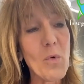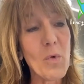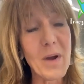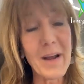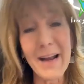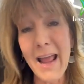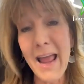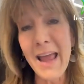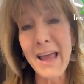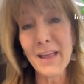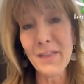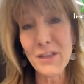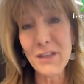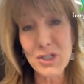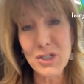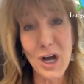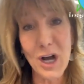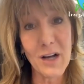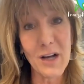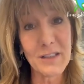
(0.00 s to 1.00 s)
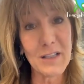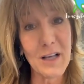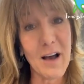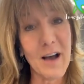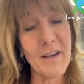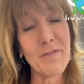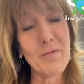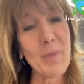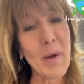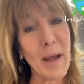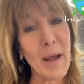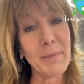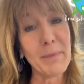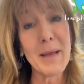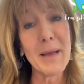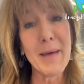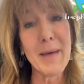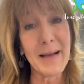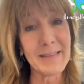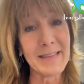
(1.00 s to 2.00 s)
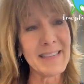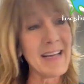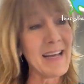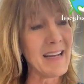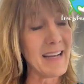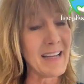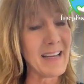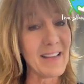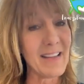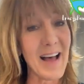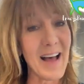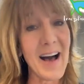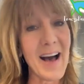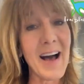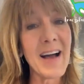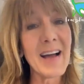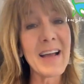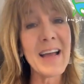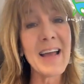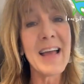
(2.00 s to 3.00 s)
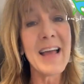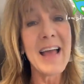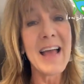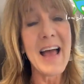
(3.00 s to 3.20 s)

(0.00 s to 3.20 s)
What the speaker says: We're going to hand the dogs off probably about 10 o'clock.